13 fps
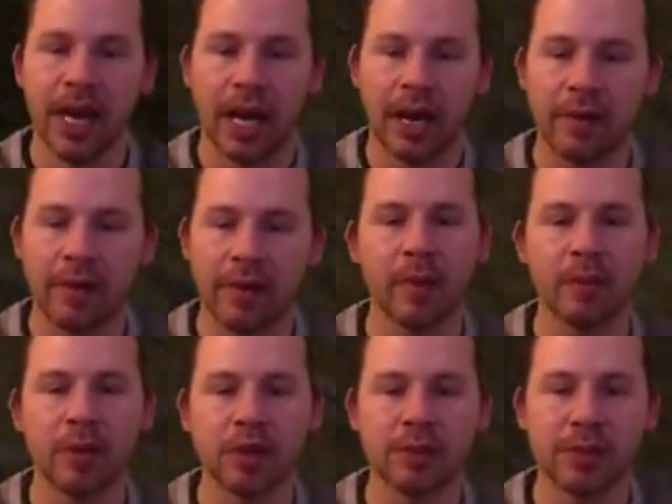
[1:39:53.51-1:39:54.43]
I
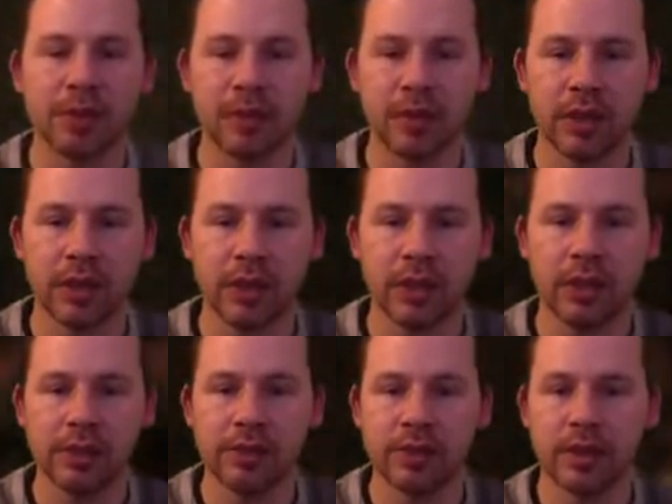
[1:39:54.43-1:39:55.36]
remember specifically
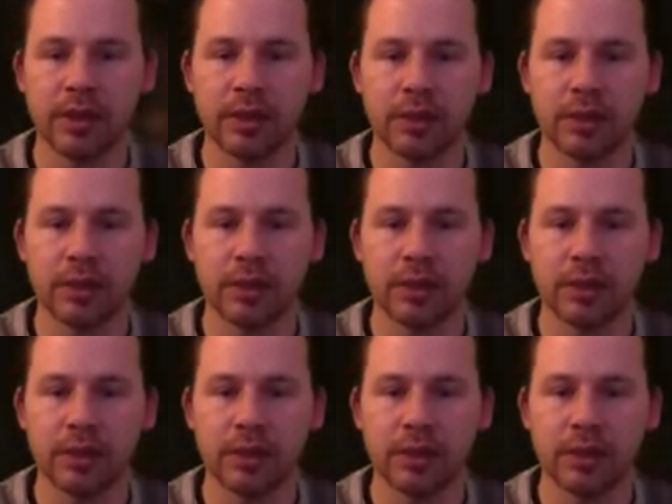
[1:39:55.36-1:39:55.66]
listening